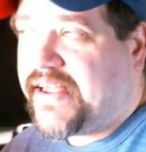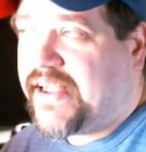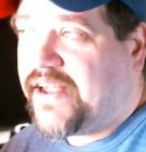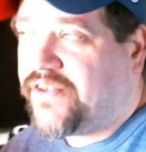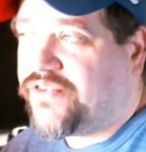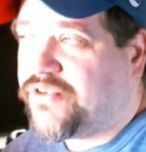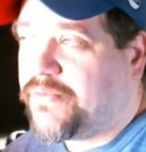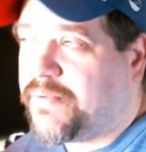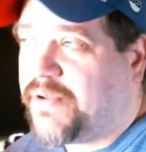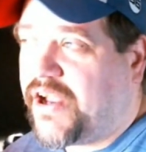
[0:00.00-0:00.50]

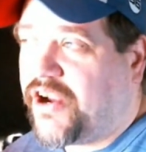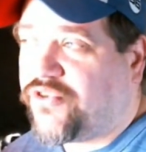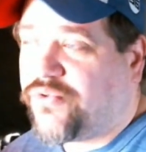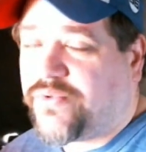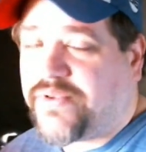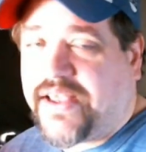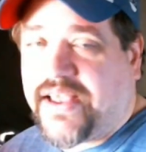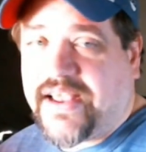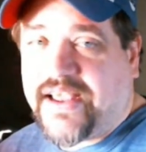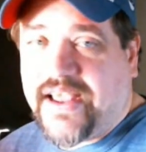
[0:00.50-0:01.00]
decal suppliers
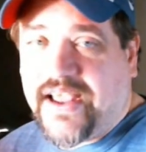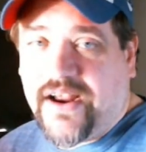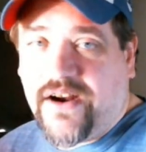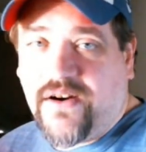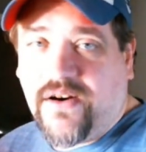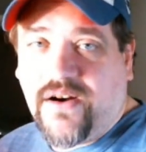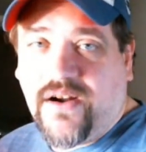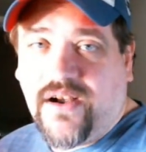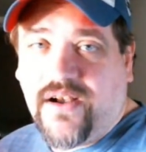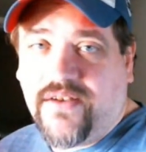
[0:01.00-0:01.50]
will take
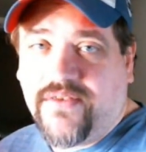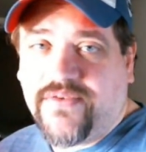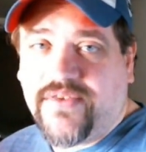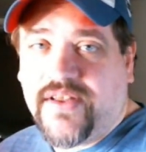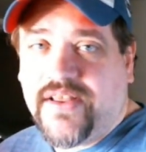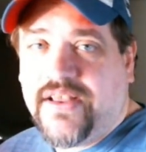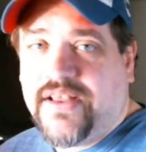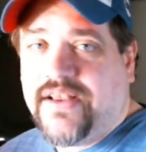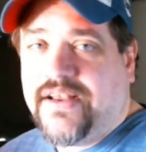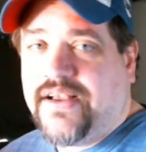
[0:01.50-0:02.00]
care of
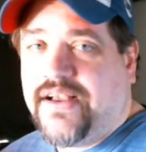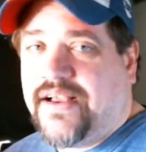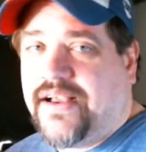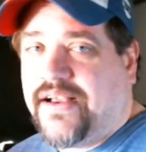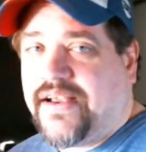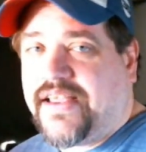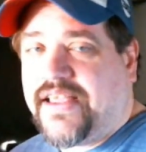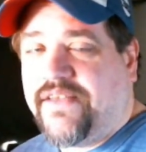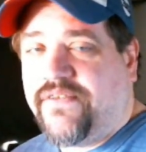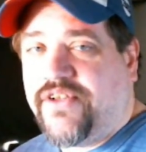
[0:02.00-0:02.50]

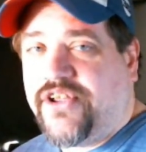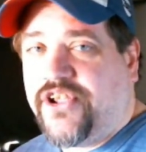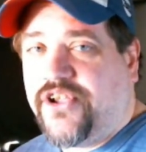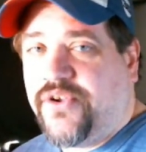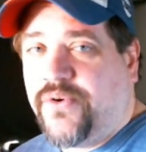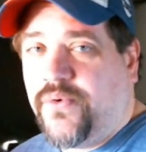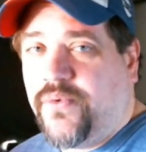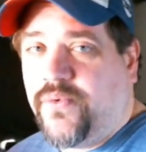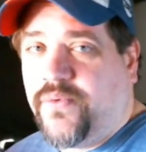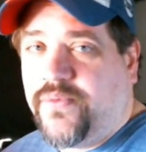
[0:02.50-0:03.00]
uh, giving
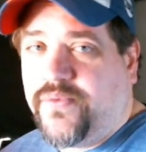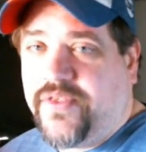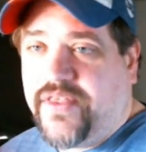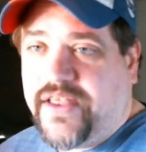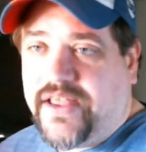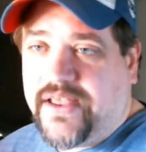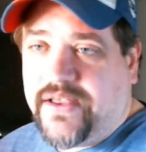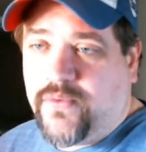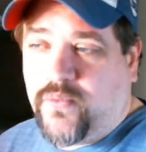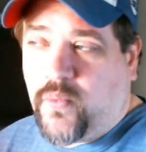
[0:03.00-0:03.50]
you
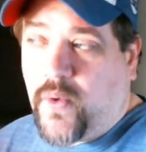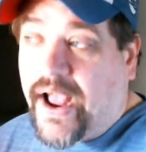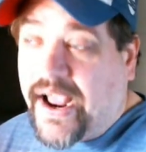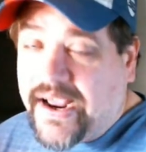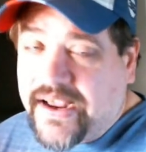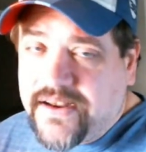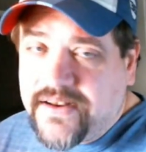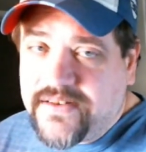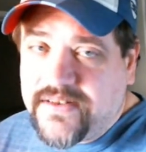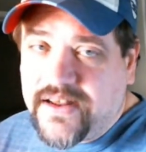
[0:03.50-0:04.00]
the
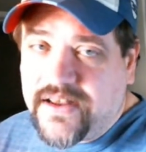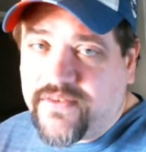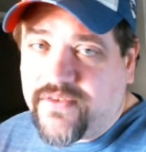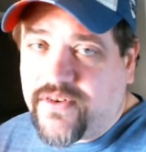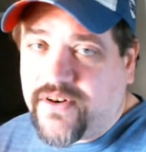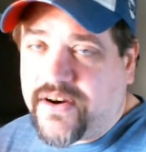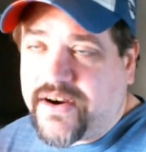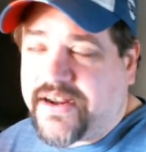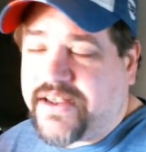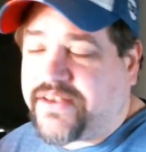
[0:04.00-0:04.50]
WEC
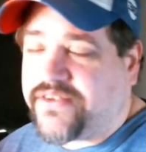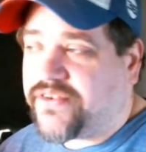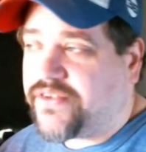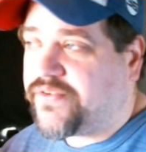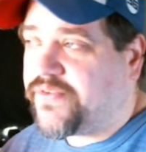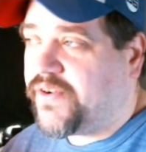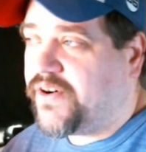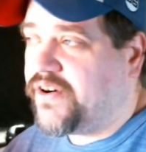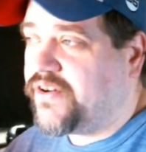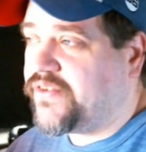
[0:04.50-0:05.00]
liveries
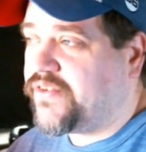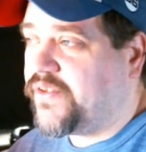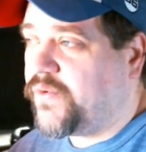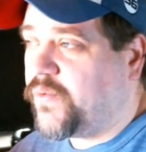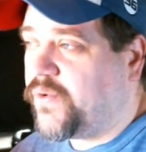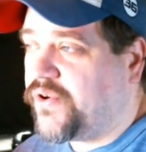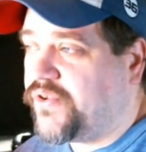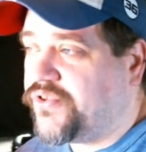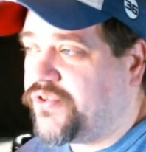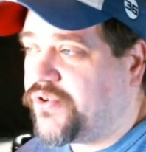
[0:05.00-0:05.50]
as far as the
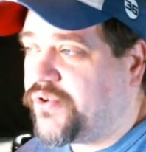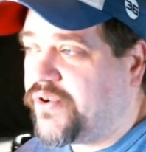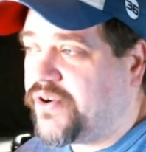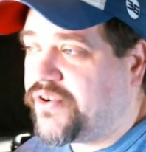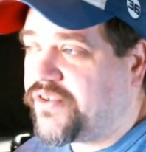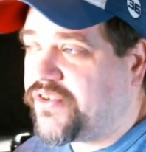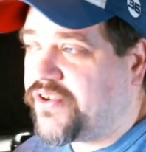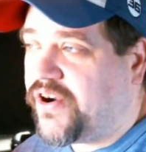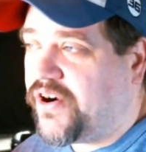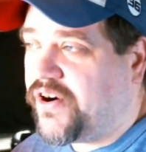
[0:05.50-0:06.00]
World
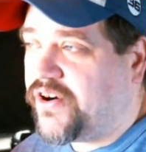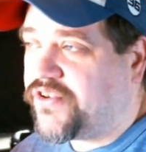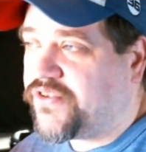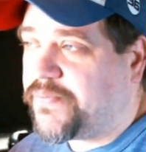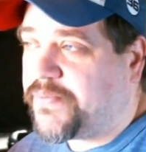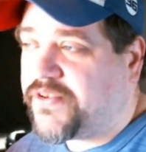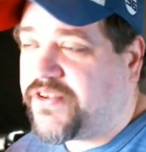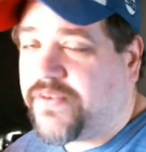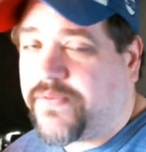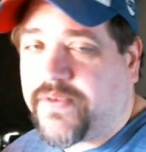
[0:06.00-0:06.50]
Endurance car
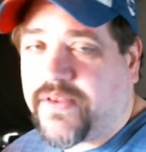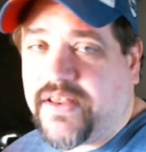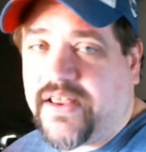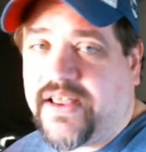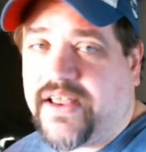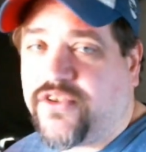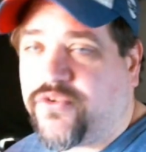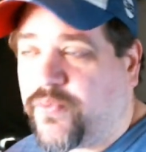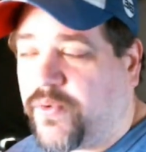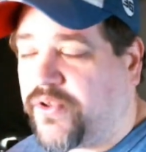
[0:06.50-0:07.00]

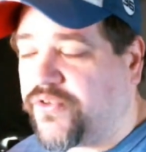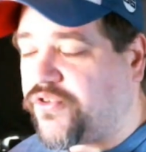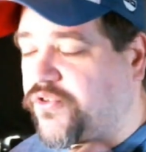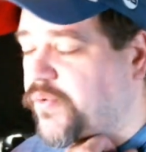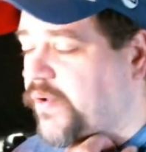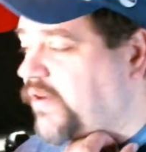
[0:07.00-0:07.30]
specifically, as well as the